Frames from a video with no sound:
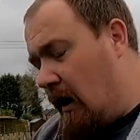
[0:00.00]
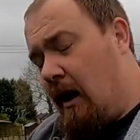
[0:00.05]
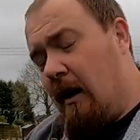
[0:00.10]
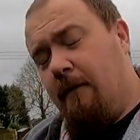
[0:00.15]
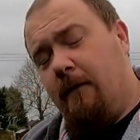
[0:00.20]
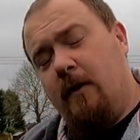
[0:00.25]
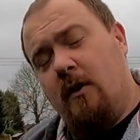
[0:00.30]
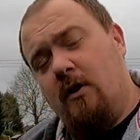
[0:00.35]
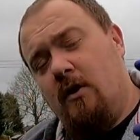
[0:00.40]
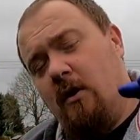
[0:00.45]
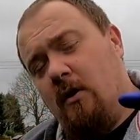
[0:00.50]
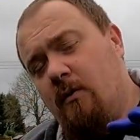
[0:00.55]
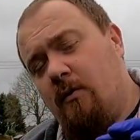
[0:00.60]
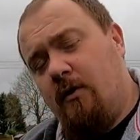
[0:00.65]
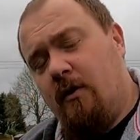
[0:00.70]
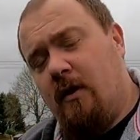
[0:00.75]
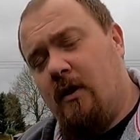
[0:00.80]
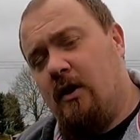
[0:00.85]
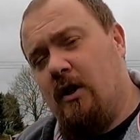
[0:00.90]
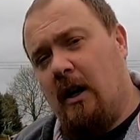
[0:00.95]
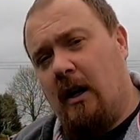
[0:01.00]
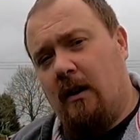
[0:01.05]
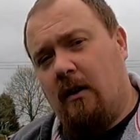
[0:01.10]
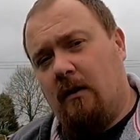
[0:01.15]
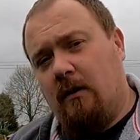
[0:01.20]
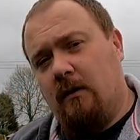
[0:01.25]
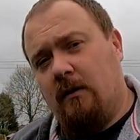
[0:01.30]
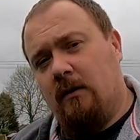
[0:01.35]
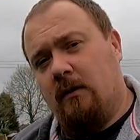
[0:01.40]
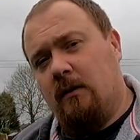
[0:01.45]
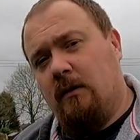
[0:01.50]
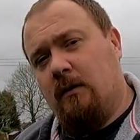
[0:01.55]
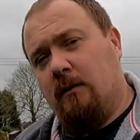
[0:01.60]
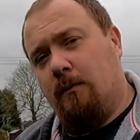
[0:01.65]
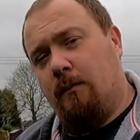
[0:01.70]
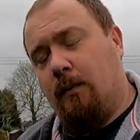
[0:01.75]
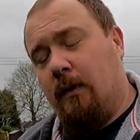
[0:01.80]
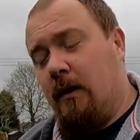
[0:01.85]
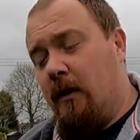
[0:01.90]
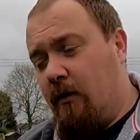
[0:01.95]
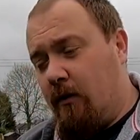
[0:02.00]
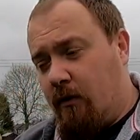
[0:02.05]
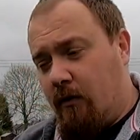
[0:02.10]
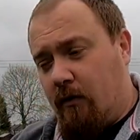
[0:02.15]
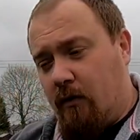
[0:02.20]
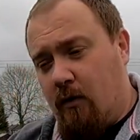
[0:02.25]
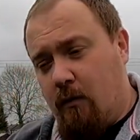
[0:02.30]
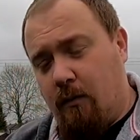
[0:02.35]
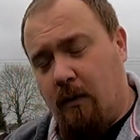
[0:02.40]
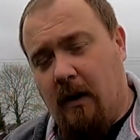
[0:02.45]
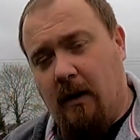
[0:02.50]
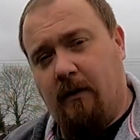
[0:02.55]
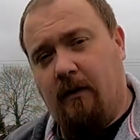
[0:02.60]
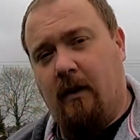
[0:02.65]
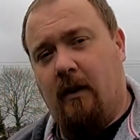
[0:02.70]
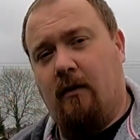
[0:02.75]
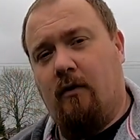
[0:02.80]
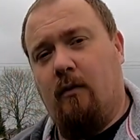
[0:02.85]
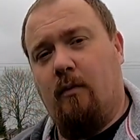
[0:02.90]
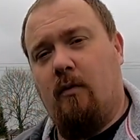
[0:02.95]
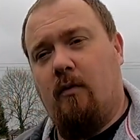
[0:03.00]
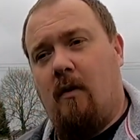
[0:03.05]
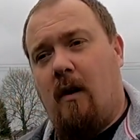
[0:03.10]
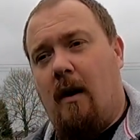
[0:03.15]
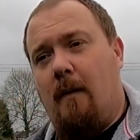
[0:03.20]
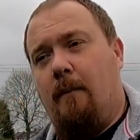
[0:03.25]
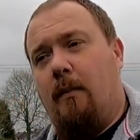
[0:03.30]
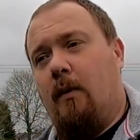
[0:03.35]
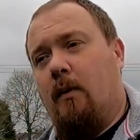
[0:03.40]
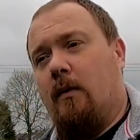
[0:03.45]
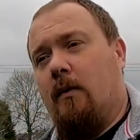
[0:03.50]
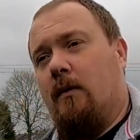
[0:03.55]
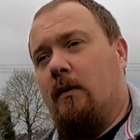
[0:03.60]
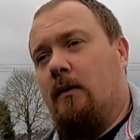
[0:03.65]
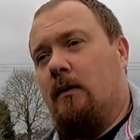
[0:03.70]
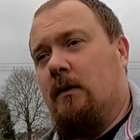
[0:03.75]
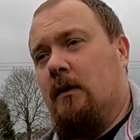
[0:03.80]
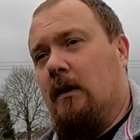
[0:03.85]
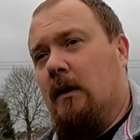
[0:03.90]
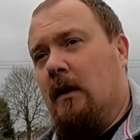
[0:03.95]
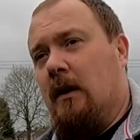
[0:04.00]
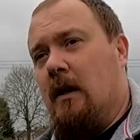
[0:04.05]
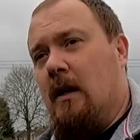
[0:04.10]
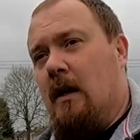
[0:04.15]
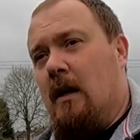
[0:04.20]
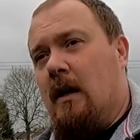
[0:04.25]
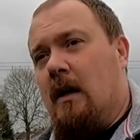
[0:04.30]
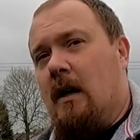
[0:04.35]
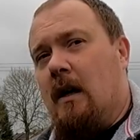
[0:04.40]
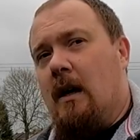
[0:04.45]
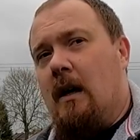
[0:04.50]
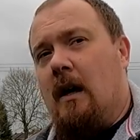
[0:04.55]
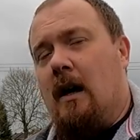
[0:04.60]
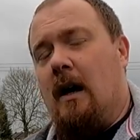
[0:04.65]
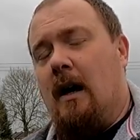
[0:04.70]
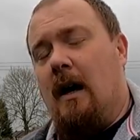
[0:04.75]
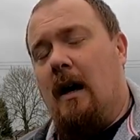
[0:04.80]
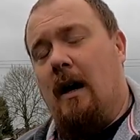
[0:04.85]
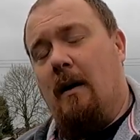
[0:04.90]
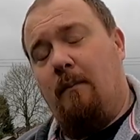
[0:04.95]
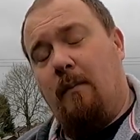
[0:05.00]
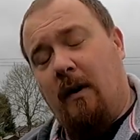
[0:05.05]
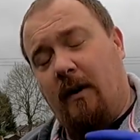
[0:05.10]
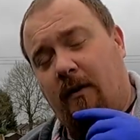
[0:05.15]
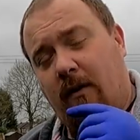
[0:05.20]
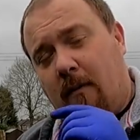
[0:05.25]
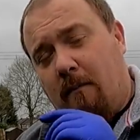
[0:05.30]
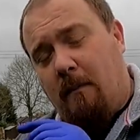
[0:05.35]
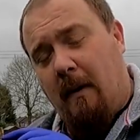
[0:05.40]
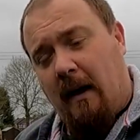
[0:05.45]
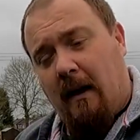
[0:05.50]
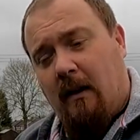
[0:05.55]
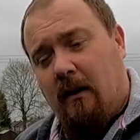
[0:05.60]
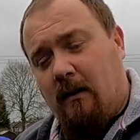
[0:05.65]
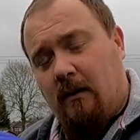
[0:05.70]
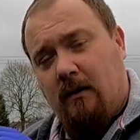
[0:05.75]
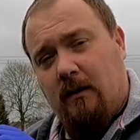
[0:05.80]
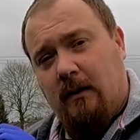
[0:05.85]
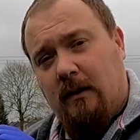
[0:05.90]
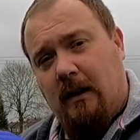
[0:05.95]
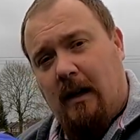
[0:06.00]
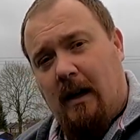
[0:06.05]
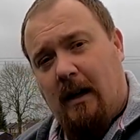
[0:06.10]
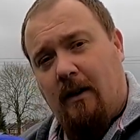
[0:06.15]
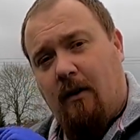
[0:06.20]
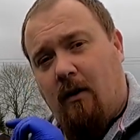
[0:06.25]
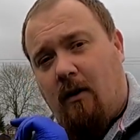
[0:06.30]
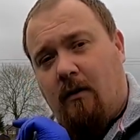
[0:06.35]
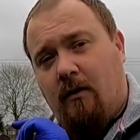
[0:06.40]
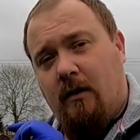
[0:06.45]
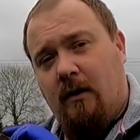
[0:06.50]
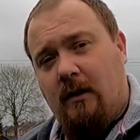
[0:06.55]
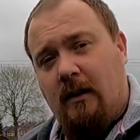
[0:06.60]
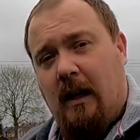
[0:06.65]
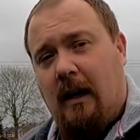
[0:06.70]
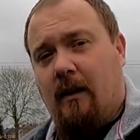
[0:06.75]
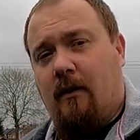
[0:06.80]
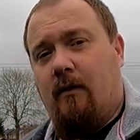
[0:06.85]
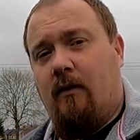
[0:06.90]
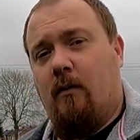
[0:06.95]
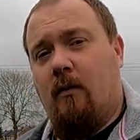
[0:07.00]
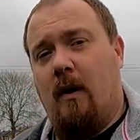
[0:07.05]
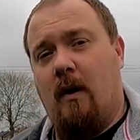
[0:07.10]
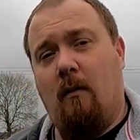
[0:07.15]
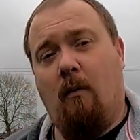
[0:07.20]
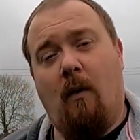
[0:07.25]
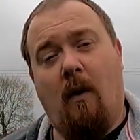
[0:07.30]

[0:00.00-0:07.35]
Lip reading: If you're new to the channel, please do press that subscribe button and press the bell icon next to it.